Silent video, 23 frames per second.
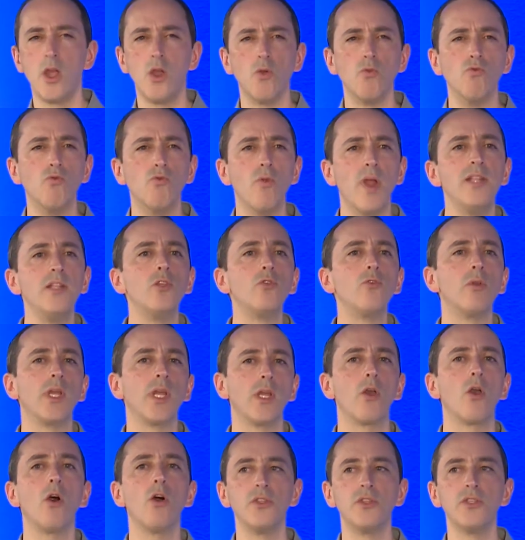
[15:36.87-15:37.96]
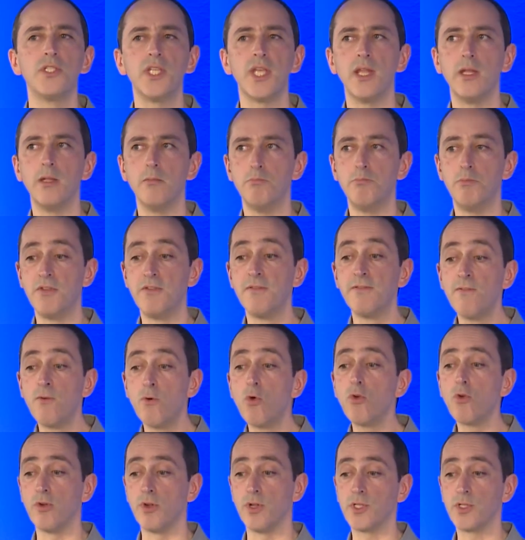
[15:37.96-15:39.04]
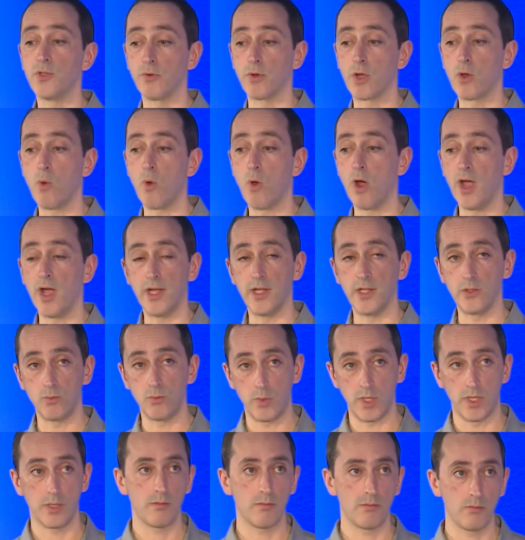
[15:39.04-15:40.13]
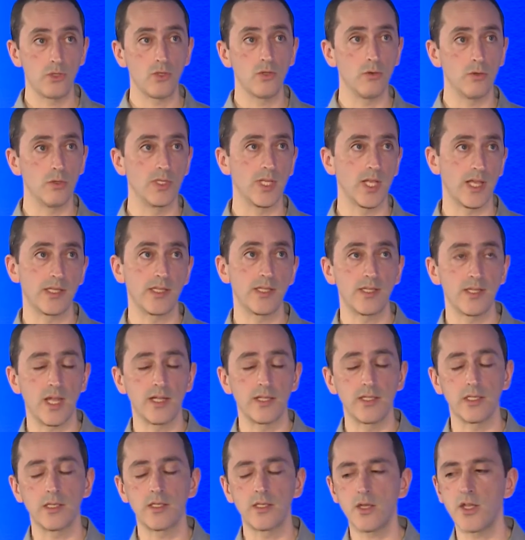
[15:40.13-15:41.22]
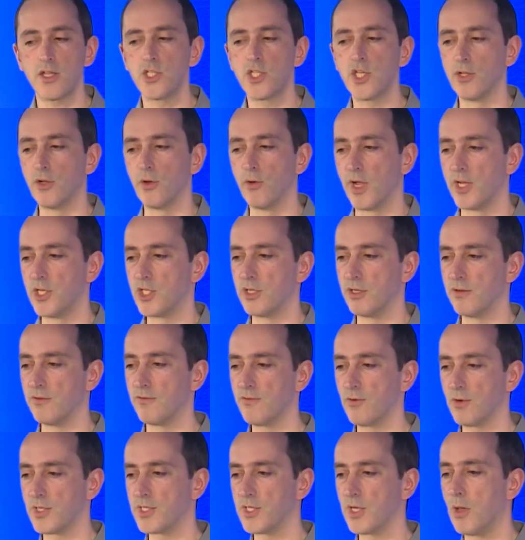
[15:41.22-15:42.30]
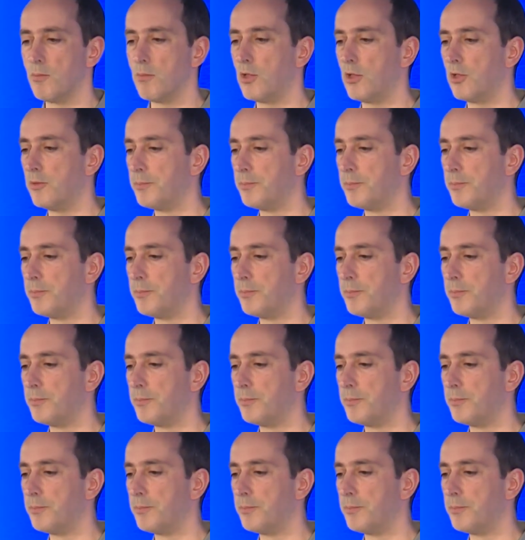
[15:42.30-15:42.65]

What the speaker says: rendering content before it's required with tools like static site generation, for example.